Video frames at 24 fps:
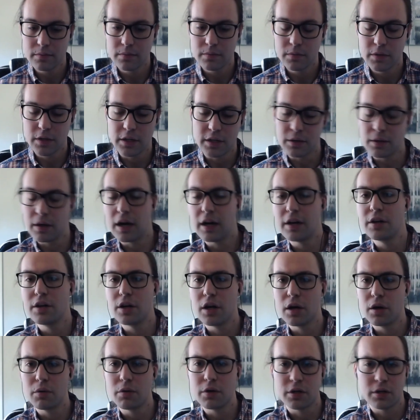
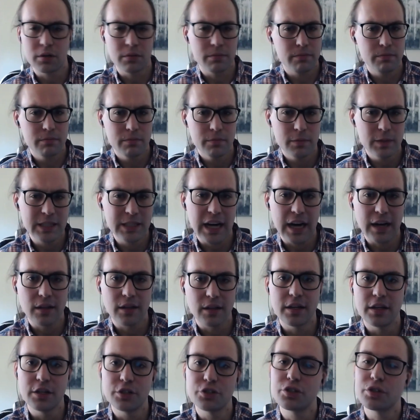unknown or silent
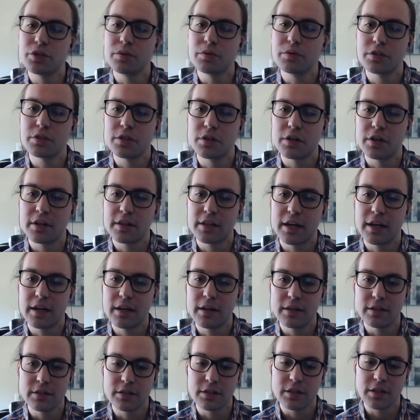issues during that
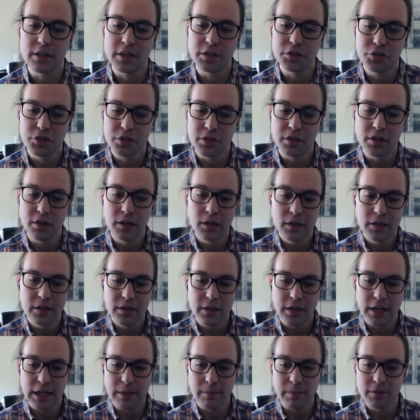installation.
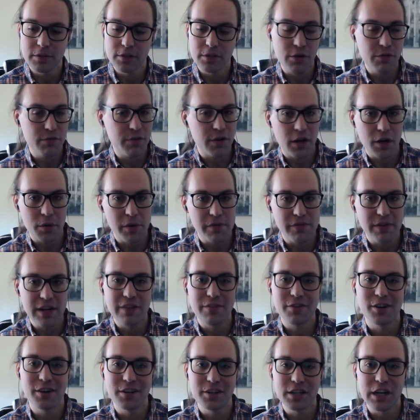So far, we've
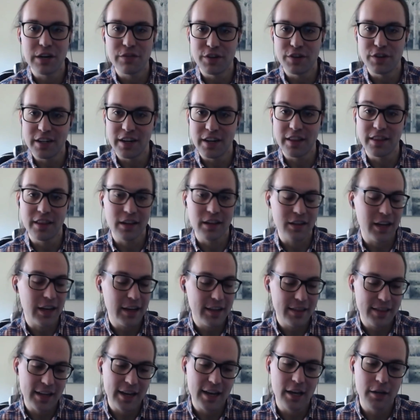never uncovered anything like
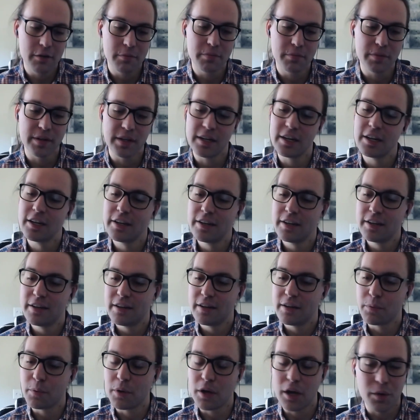that, but
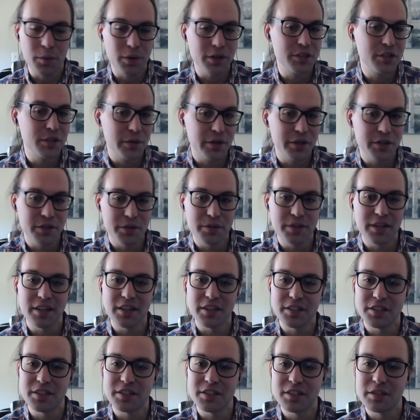we always do our due
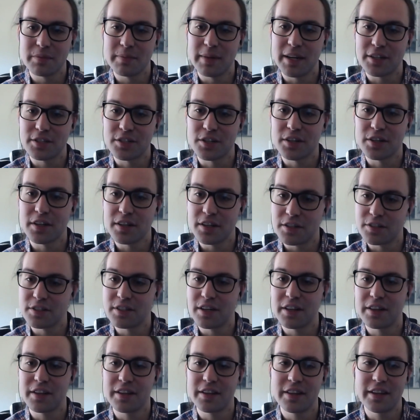diligence to make sure that there's
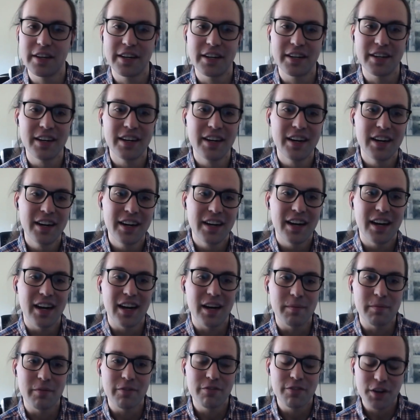nothing there.
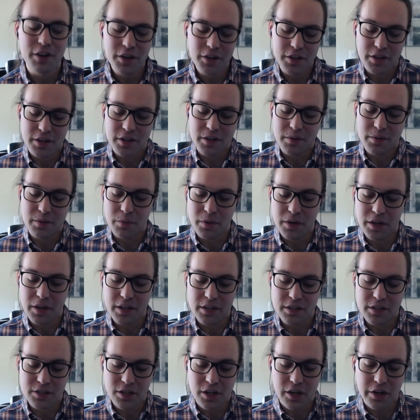Further, we're going to
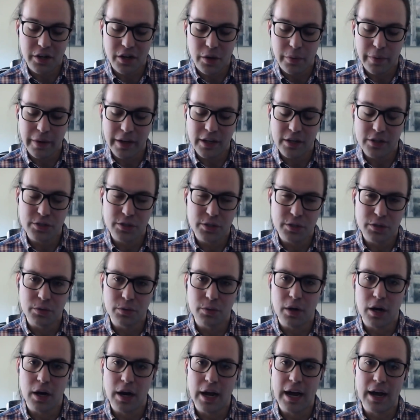start going
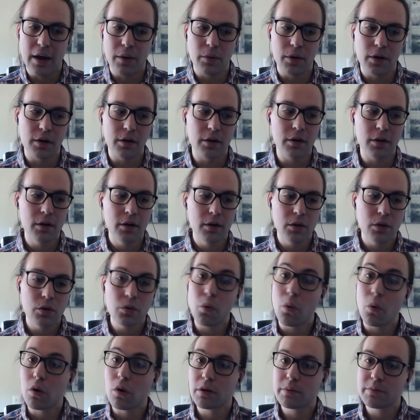into our
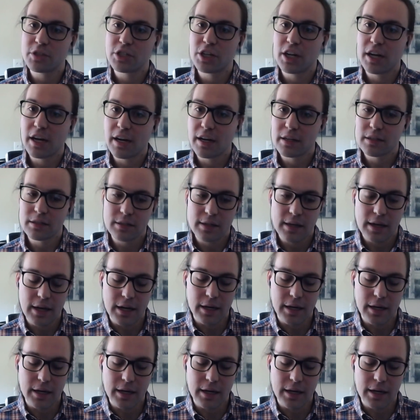quorum checks,